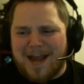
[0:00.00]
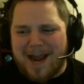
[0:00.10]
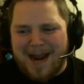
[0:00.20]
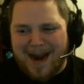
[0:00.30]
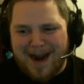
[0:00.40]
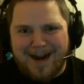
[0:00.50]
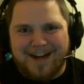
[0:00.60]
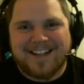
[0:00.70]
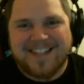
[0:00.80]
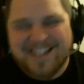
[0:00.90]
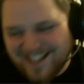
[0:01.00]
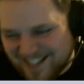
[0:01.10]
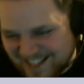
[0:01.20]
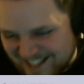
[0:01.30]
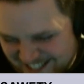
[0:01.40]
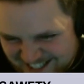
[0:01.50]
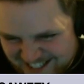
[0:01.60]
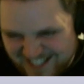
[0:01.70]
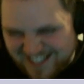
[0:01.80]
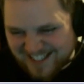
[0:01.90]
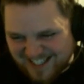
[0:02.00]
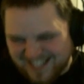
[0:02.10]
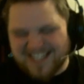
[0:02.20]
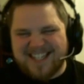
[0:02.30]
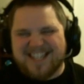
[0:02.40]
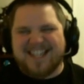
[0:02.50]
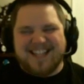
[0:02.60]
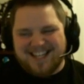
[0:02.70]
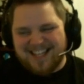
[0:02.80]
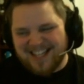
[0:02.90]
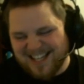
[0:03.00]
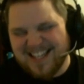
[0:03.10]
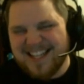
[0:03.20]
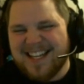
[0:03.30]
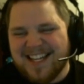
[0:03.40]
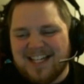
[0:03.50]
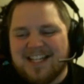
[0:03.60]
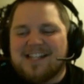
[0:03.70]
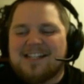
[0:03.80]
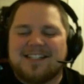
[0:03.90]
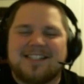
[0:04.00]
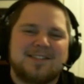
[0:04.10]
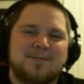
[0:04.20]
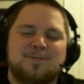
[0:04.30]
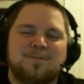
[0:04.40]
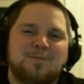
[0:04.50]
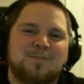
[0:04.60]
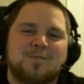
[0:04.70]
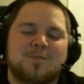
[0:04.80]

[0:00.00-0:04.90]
This person isn't speaking.